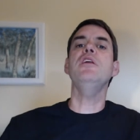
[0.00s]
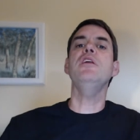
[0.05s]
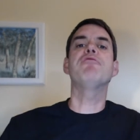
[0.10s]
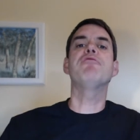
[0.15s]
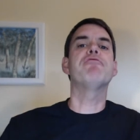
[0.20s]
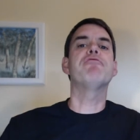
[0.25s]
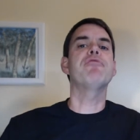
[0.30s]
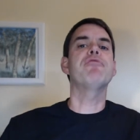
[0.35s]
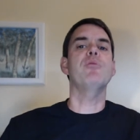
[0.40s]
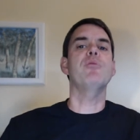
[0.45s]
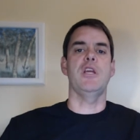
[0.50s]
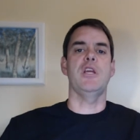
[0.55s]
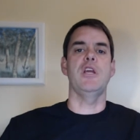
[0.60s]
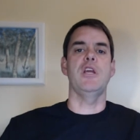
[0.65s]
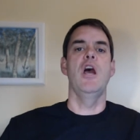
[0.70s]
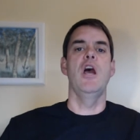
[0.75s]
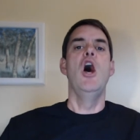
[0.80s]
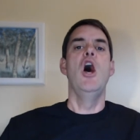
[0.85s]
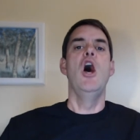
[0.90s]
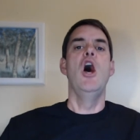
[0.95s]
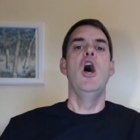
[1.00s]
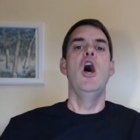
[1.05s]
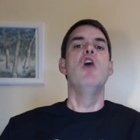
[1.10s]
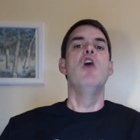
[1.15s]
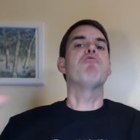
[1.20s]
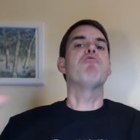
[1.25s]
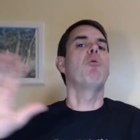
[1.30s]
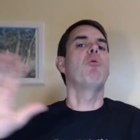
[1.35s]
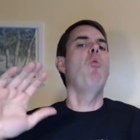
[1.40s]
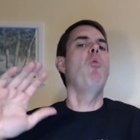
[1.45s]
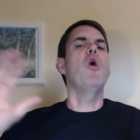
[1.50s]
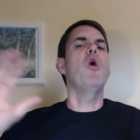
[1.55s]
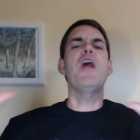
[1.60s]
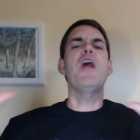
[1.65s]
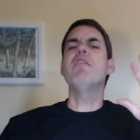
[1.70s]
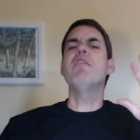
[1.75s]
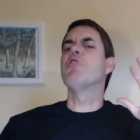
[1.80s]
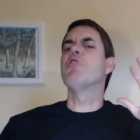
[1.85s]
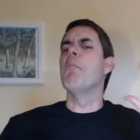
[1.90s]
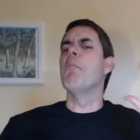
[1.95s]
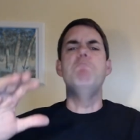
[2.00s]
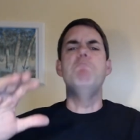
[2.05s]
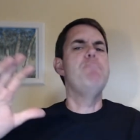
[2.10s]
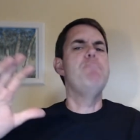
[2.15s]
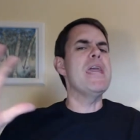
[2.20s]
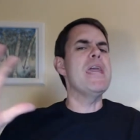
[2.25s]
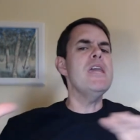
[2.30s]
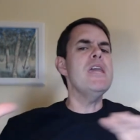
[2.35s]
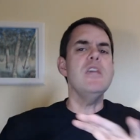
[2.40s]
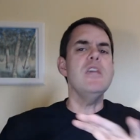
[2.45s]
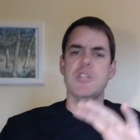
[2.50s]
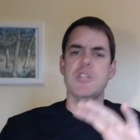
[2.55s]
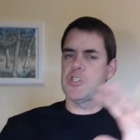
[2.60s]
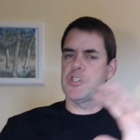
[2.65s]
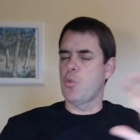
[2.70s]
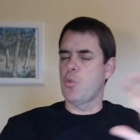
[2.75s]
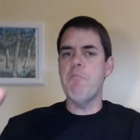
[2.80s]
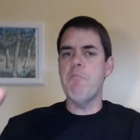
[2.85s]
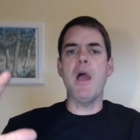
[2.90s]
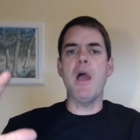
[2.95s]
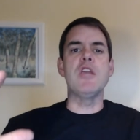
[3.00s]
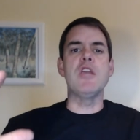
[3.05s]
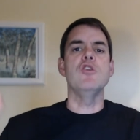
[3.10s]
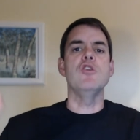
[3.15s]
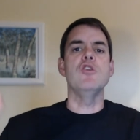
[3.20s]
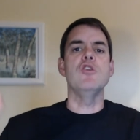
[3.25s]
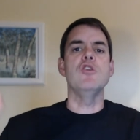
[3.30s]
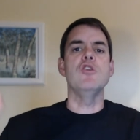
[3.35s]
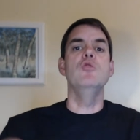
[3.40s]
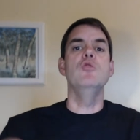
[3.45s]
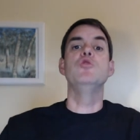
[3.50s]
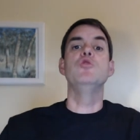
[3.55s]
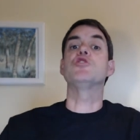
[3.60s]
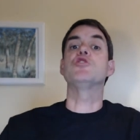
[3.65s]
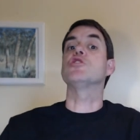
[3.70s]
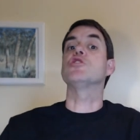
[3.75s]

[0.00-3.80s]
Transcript: free from whatever base we might use to